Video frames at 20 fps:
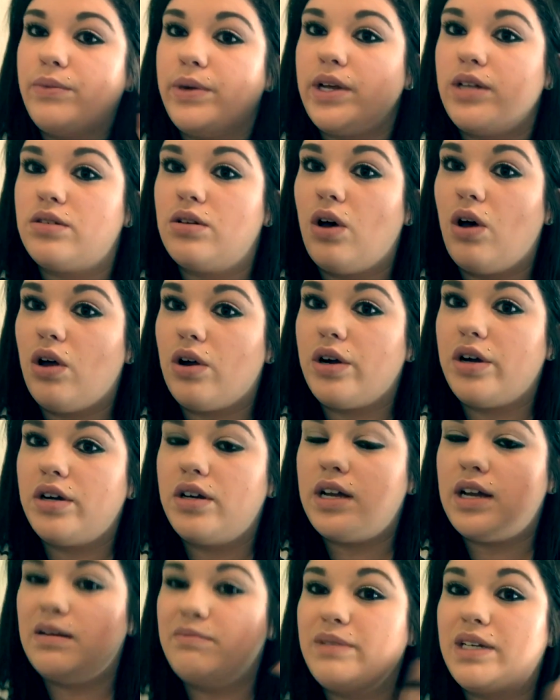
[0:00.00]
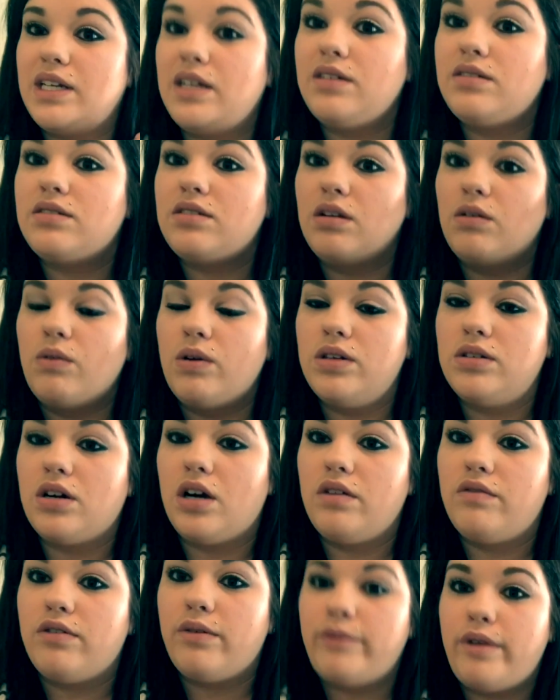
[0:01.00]
it's hard. I mean, it still was
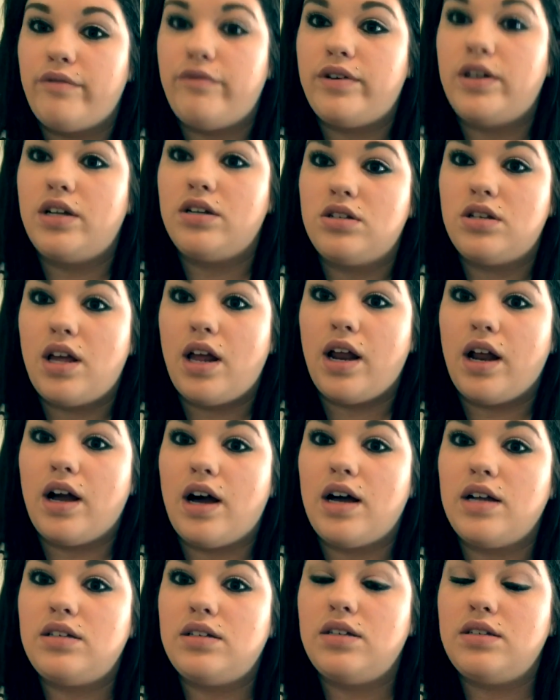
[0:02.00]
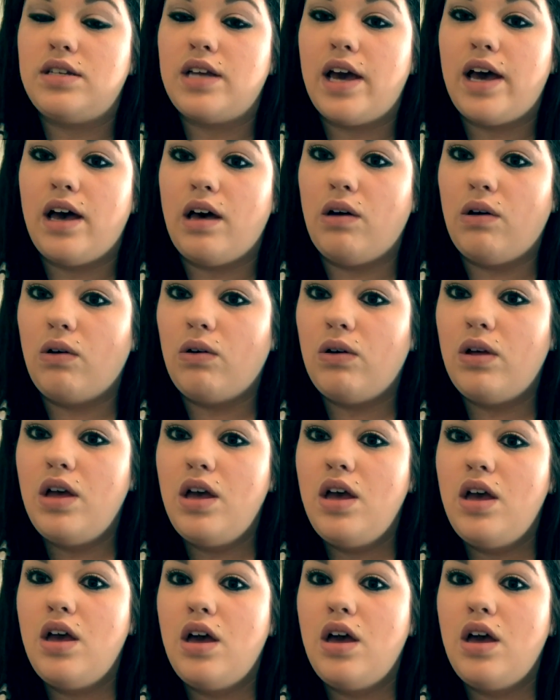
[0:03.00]
hard from the footage that I got to tell